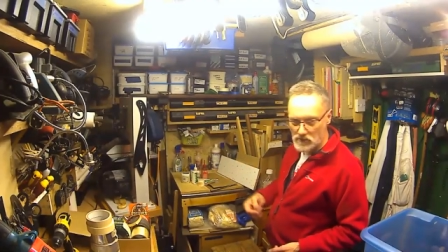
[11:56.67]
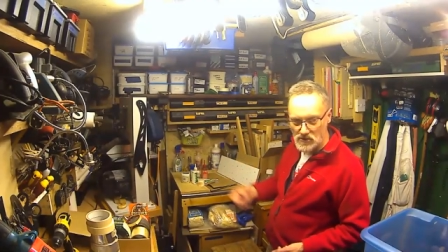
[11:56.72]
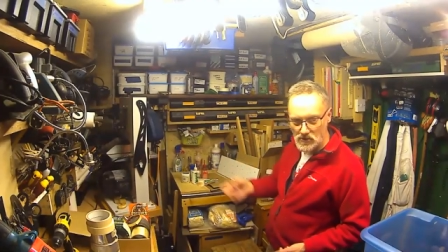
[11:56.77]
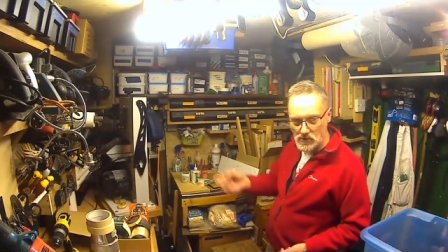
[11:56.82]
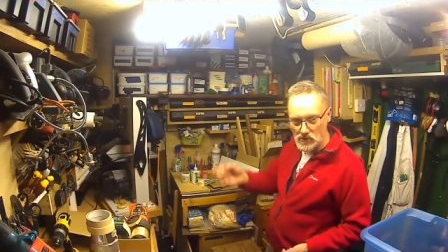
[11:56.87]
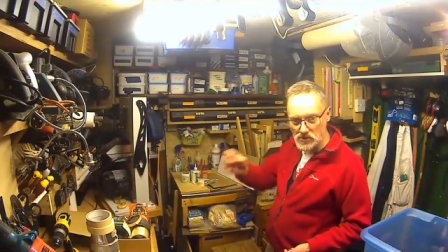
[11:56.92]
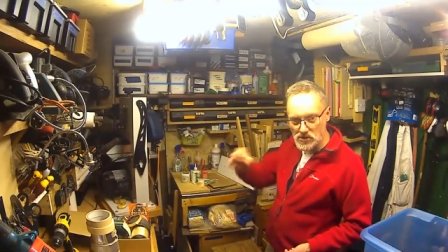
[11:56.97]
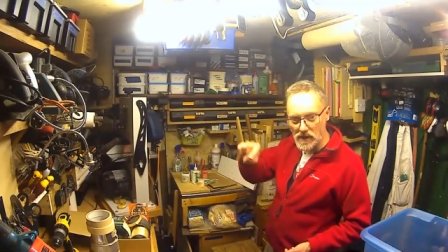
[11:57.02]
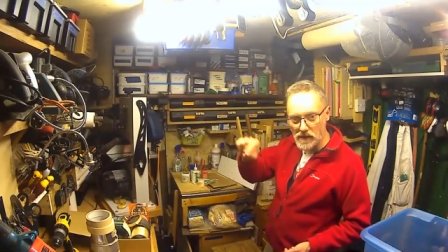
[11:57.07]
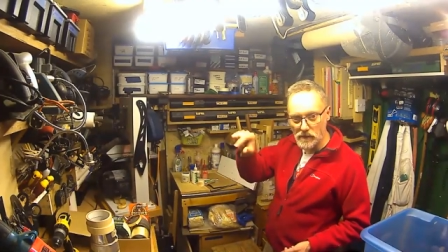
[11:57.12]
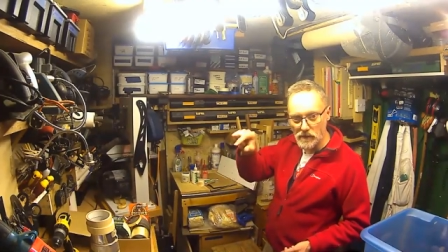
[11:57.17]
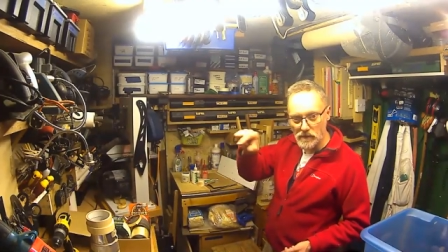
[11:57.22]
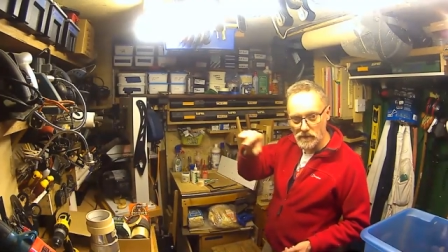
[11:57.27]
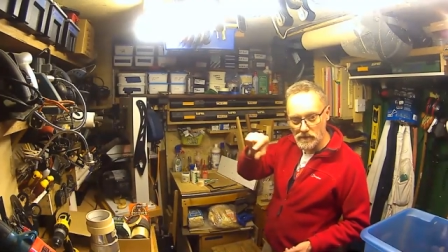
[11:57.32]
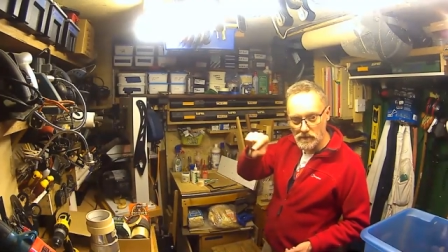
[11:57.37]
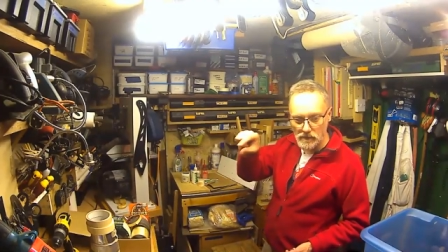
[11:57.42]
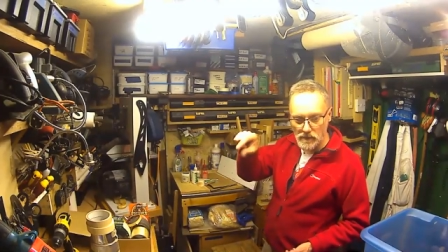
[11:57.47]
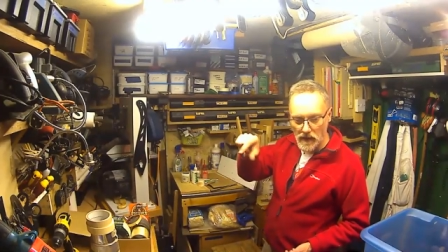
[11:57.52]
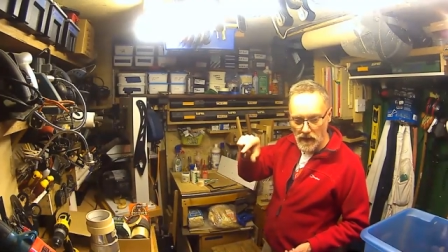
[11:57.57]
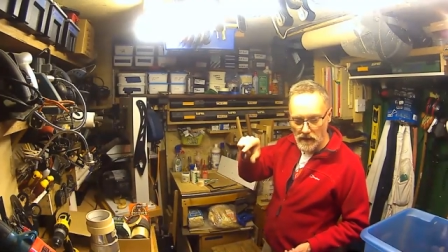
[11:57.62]
my torch out
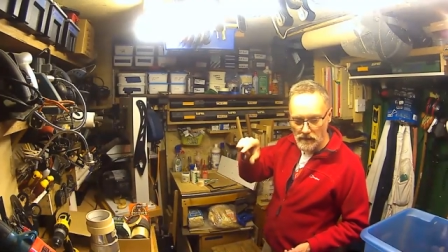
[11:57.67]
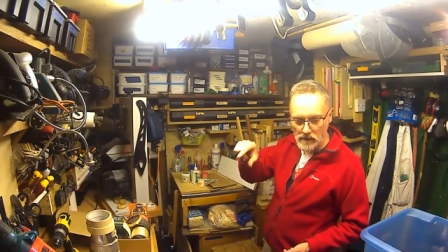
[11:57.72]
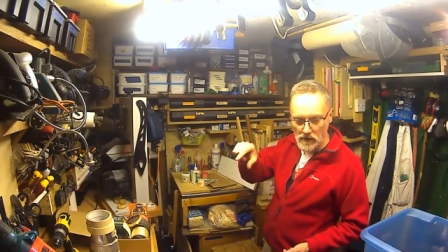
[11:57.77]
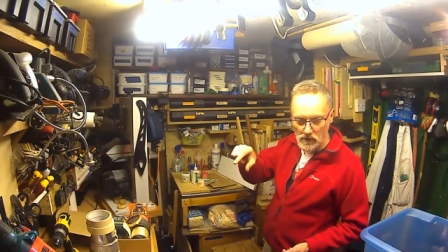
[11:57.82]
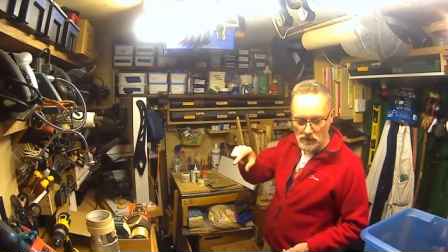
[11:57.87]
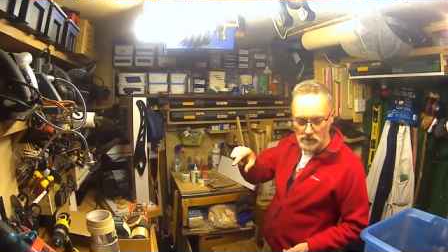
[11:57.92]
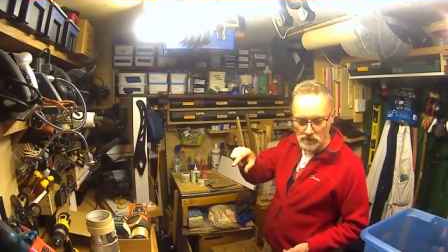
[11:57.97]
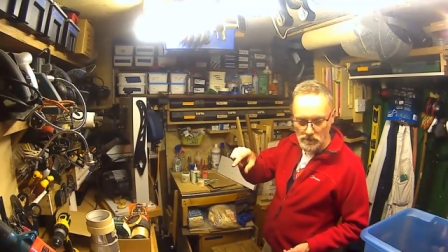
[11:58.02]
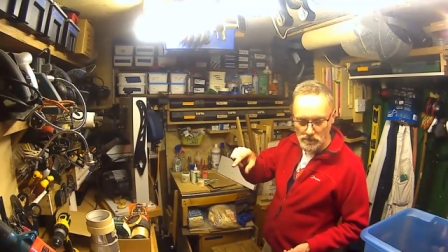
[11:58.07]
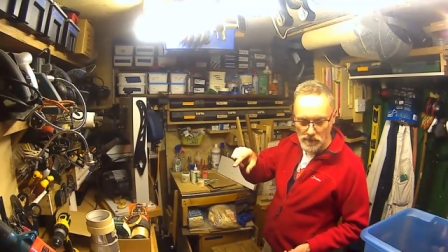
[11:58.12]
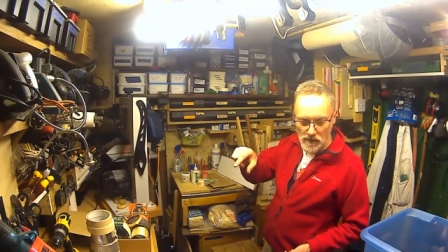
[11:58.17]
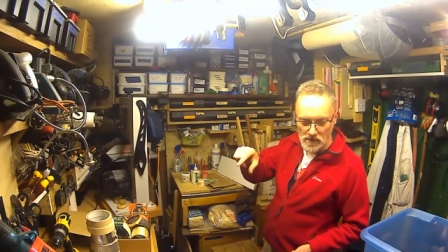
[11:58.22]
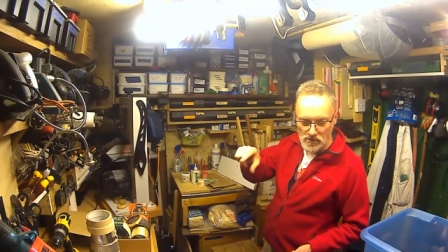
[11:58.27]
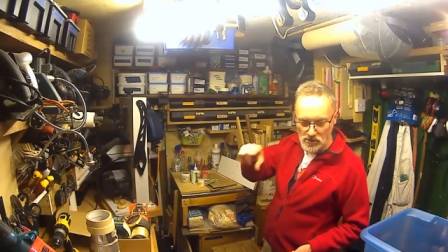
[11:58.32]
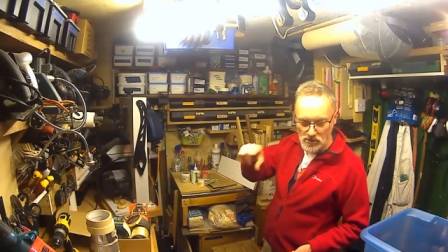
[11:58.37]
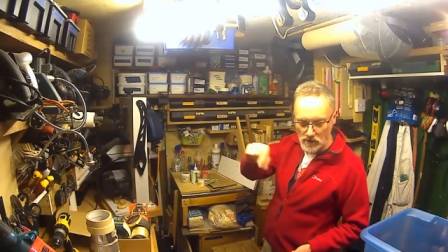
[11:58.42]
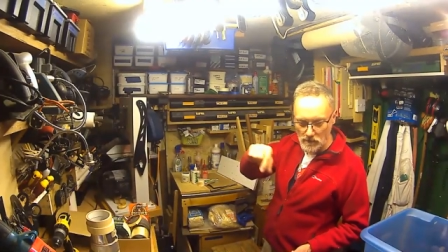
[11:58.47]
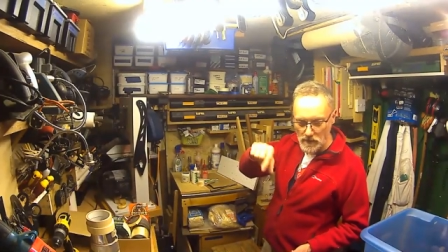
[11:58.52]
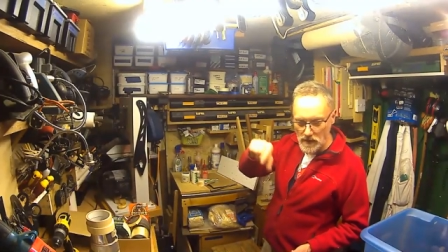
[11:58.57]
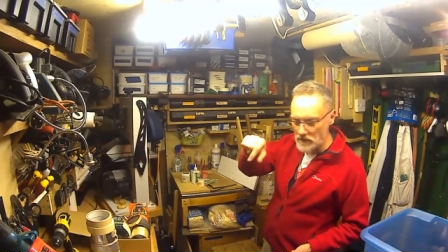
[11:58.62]
and I'm having a little
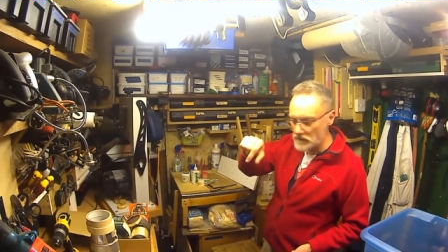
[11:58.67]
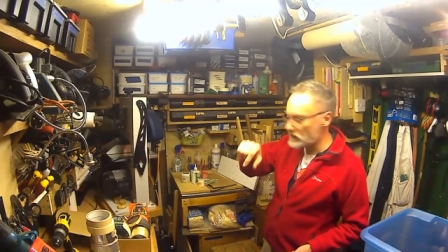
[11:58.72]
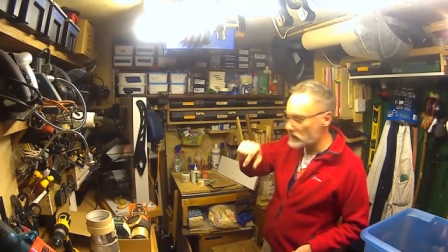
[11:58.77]
trying to peer